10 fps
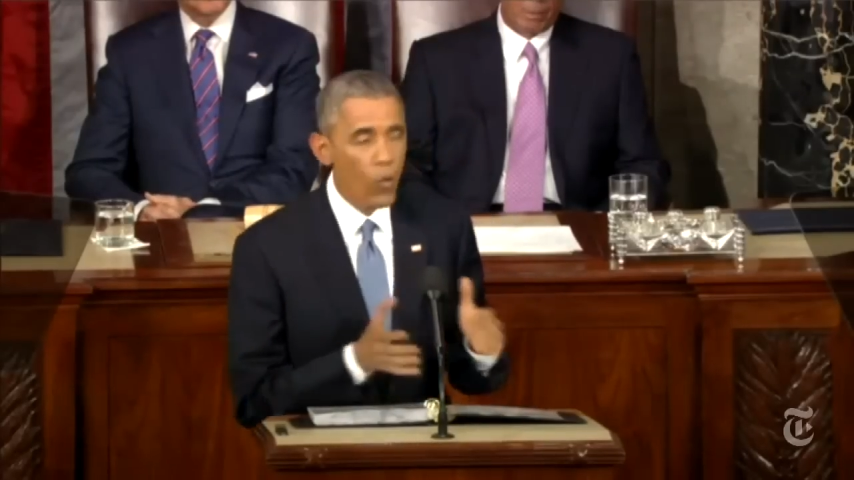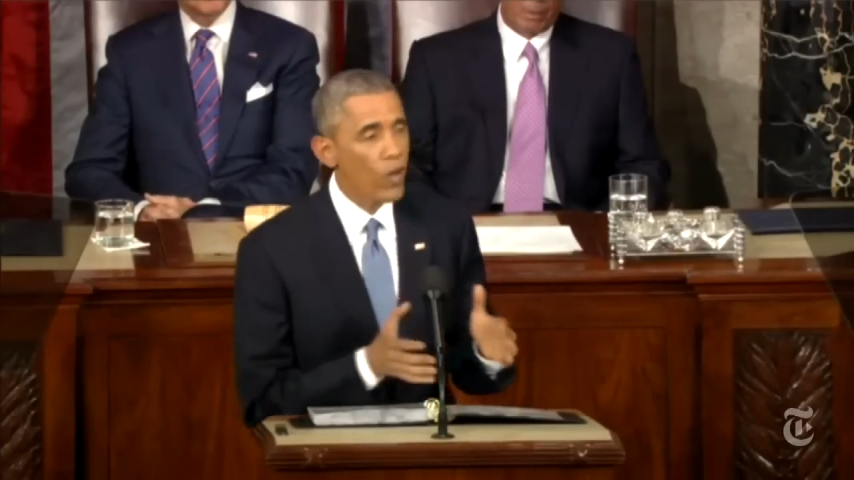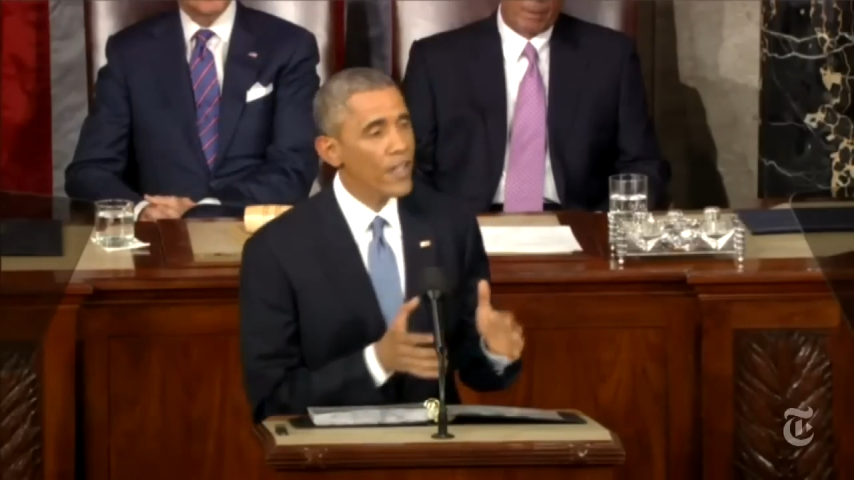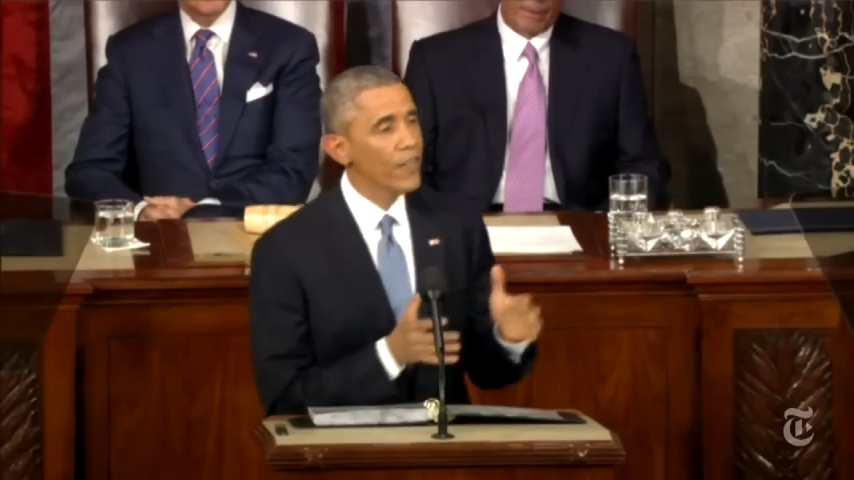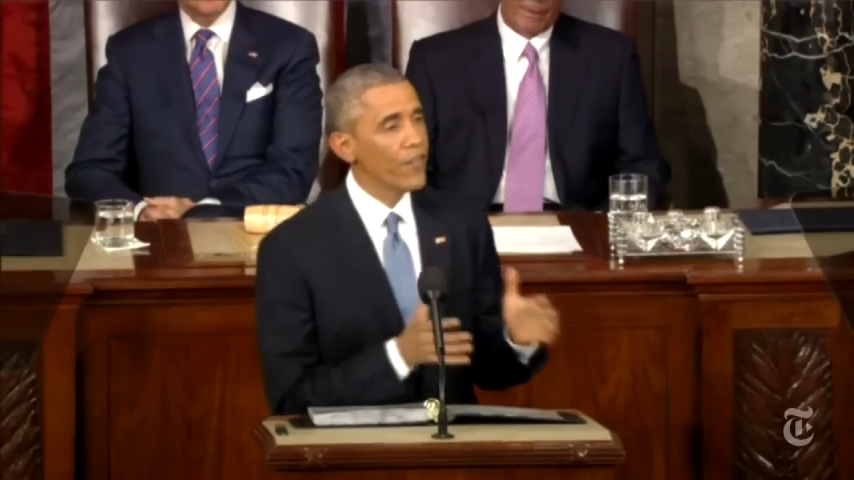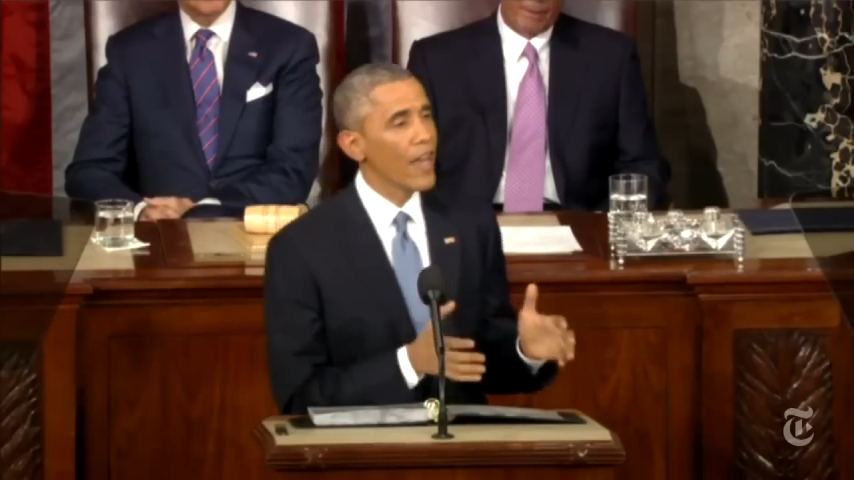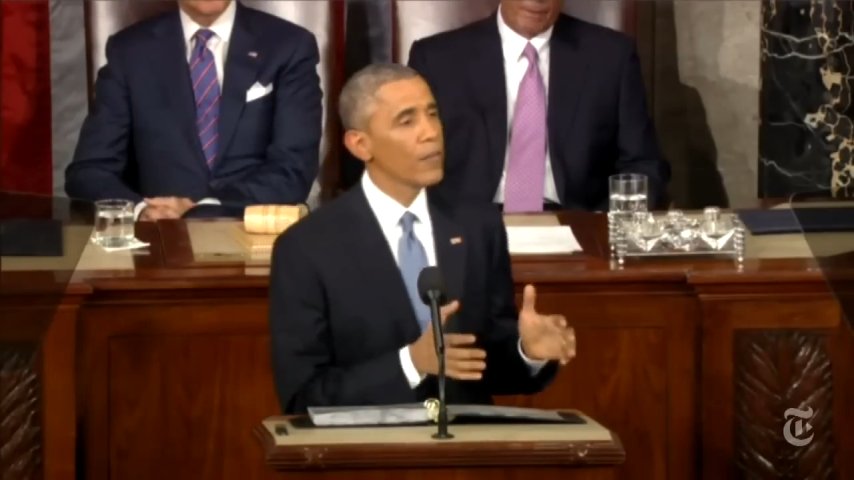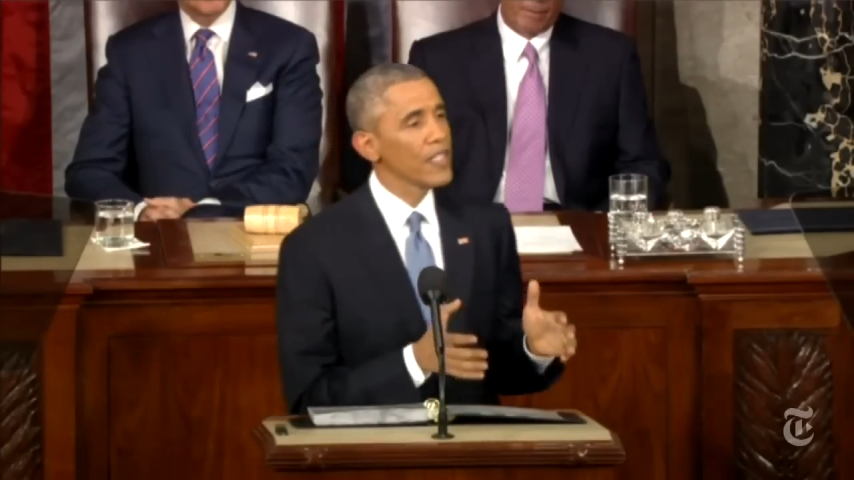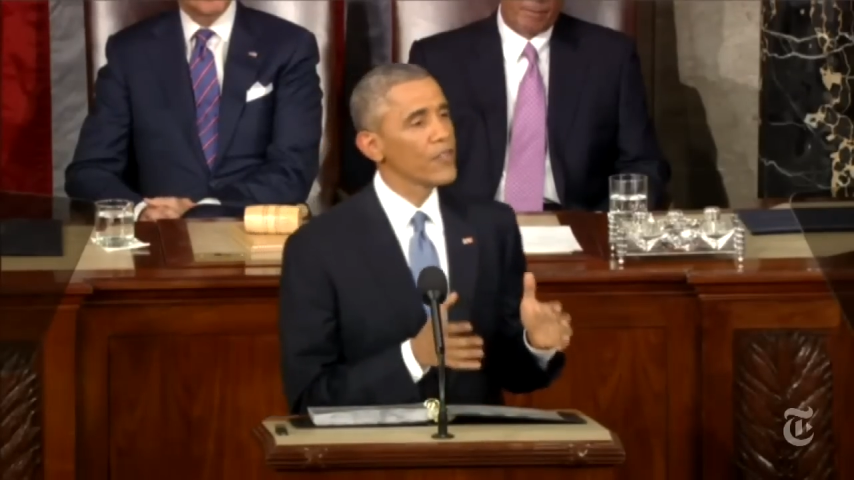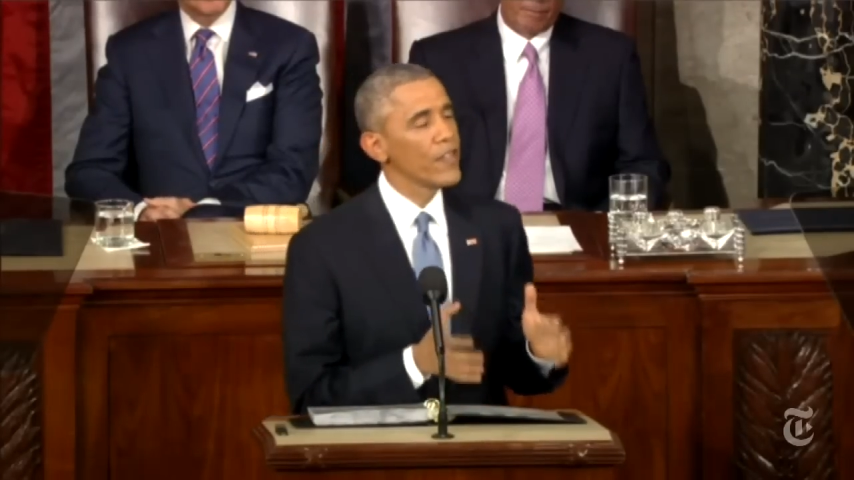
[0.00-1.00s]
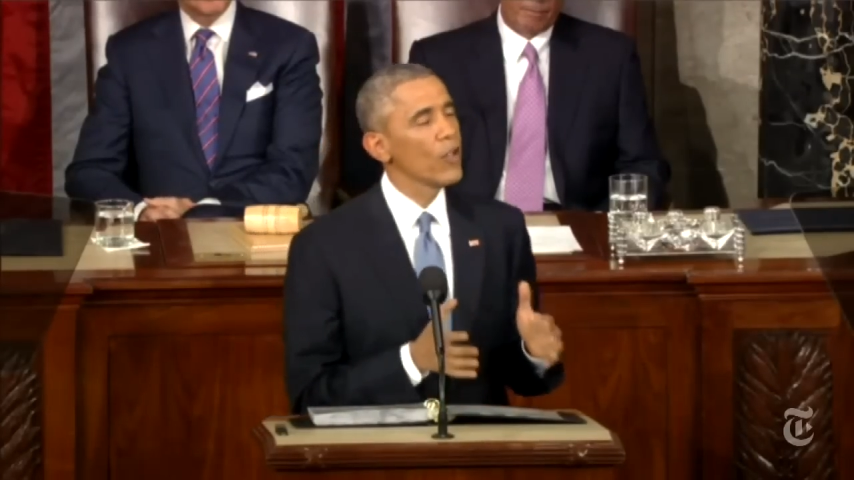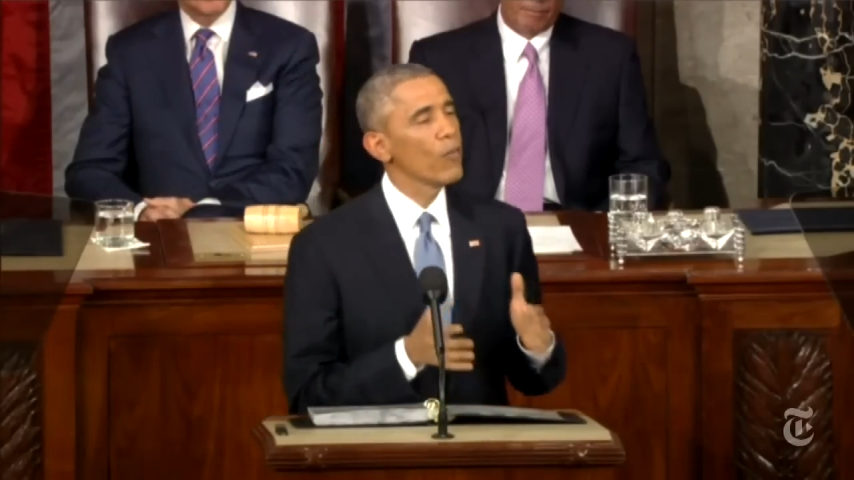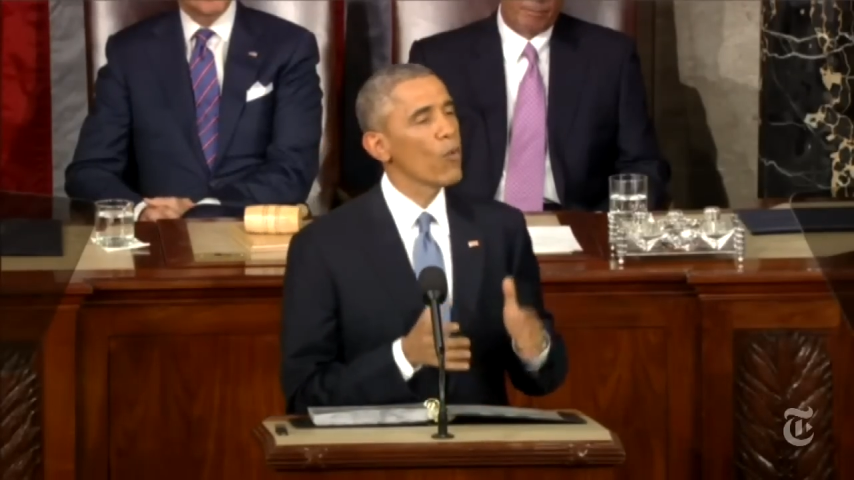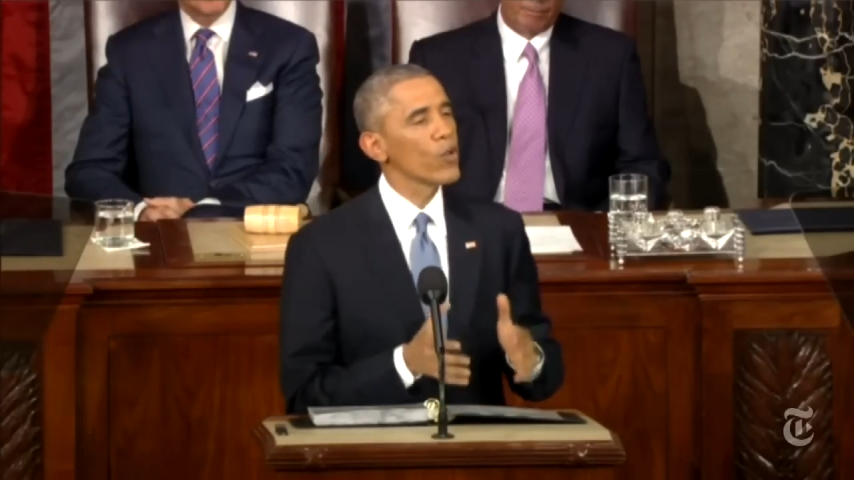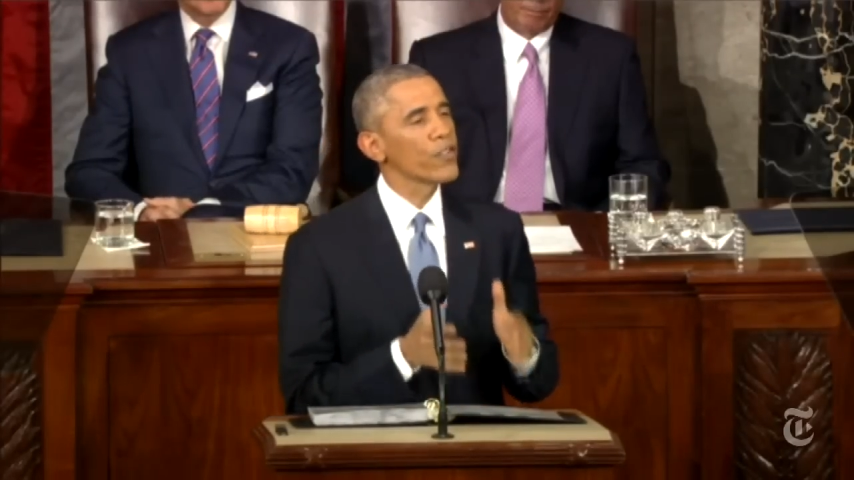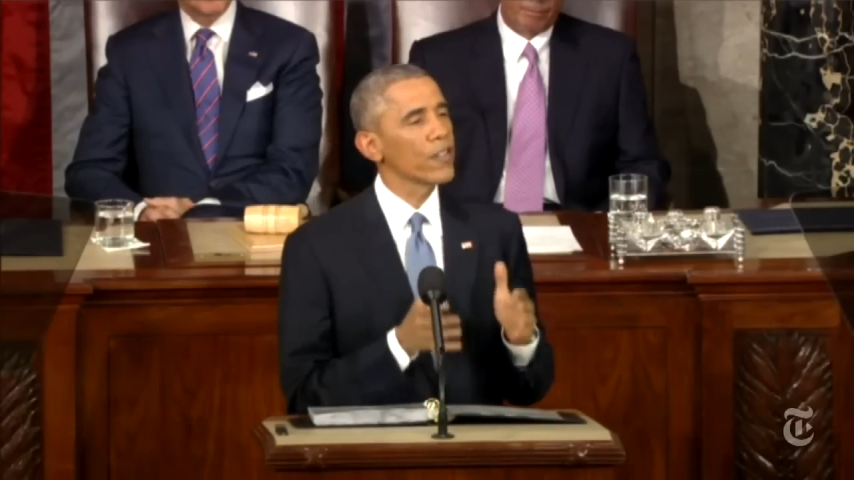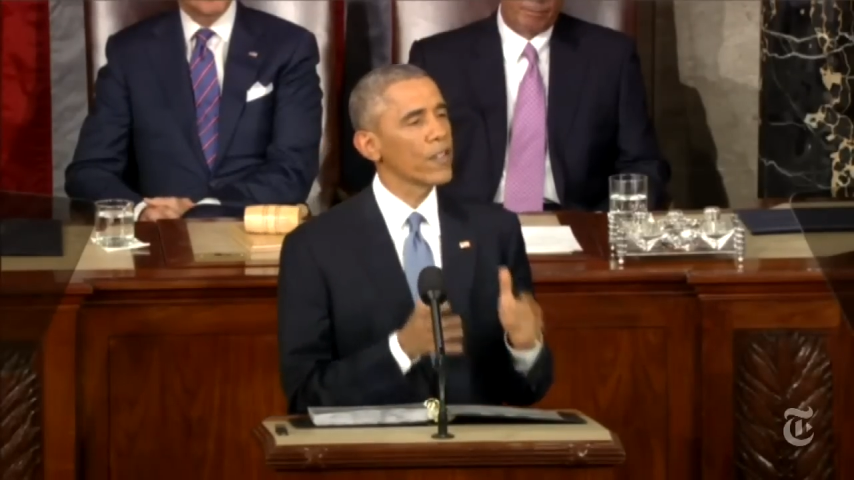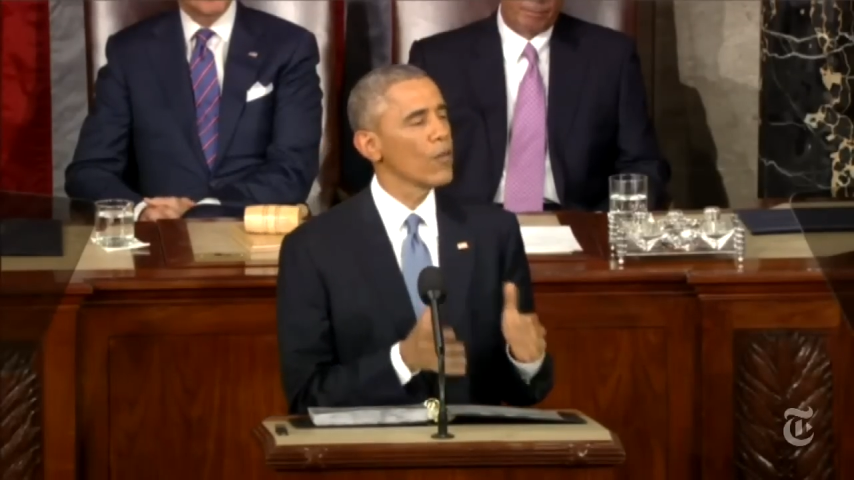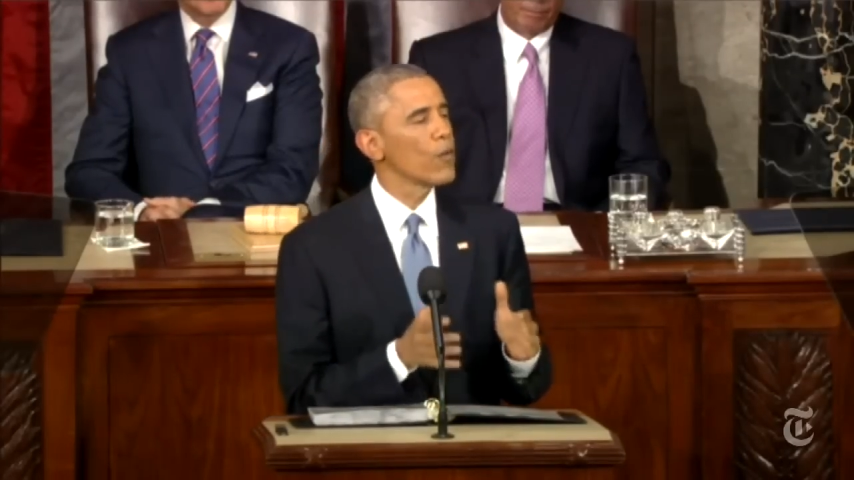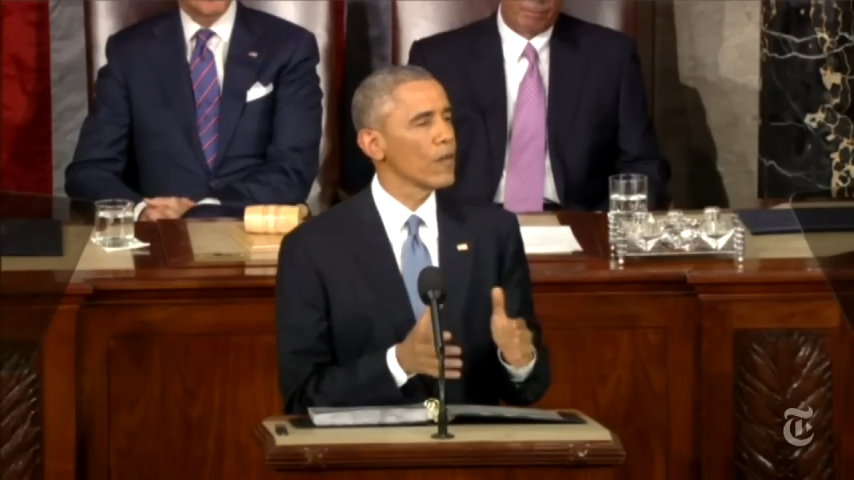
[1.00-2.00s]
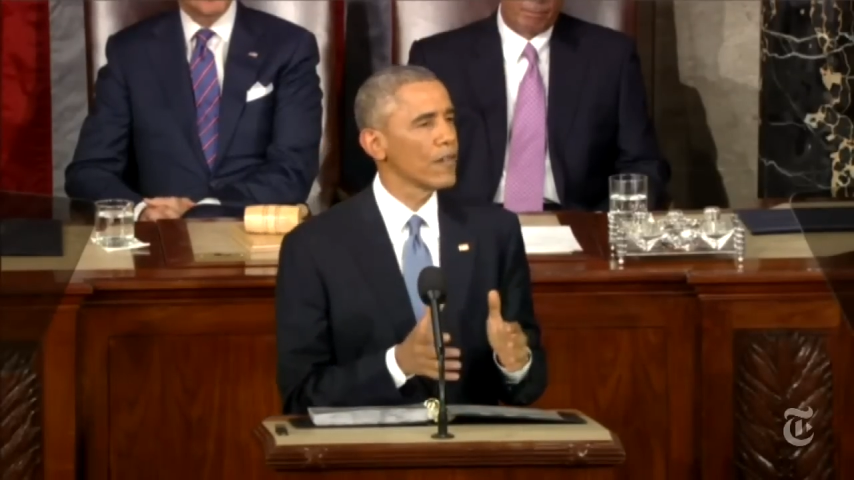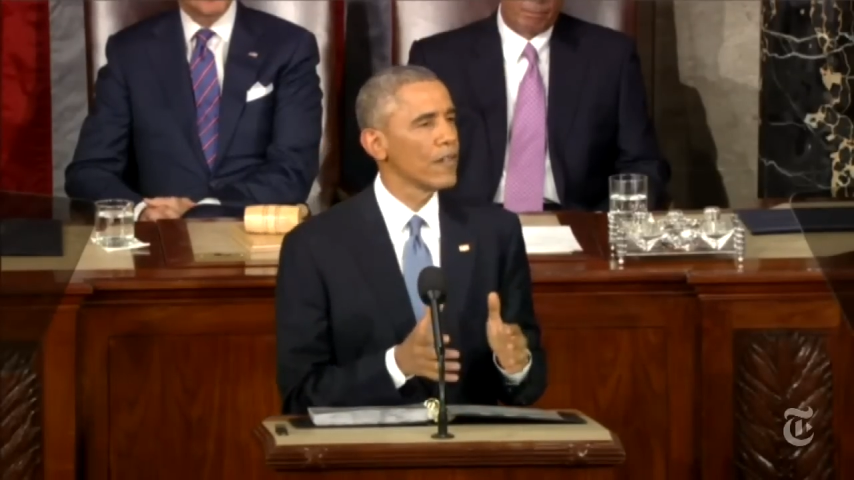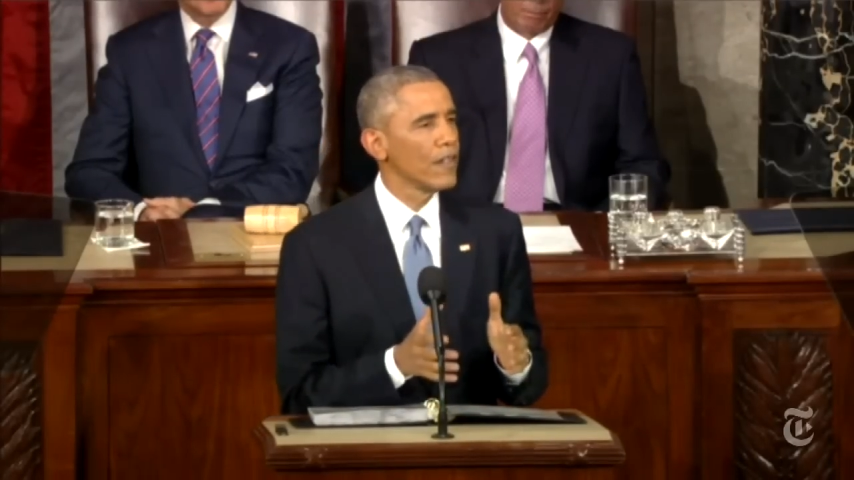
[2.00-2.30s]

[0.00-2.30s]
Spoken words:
working families feel more secure.